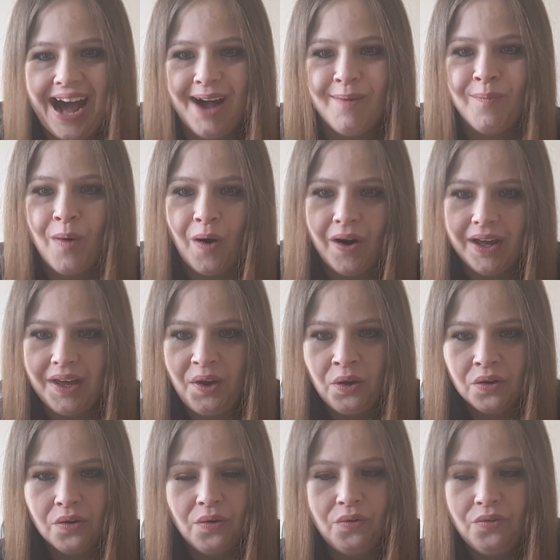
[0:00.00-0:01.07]
am I
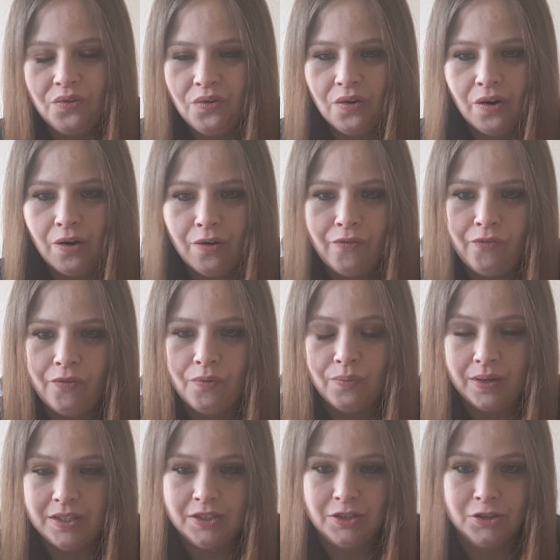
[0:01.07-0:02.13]
good enough,
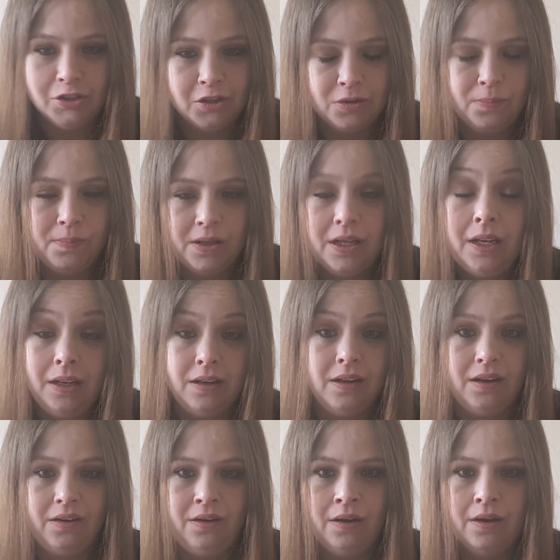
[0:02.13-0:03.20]
which is a
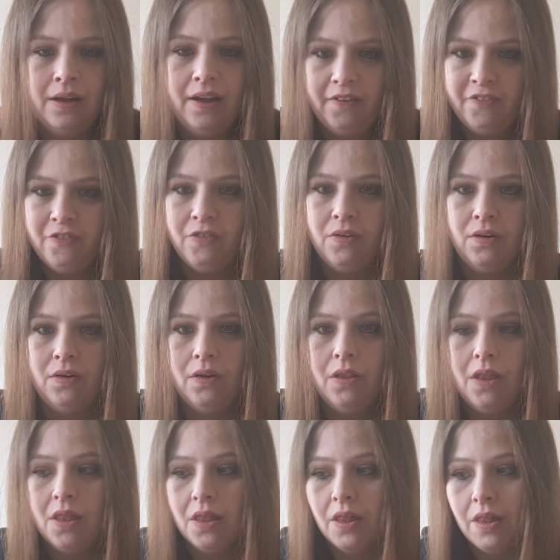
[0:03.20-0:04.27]
completely different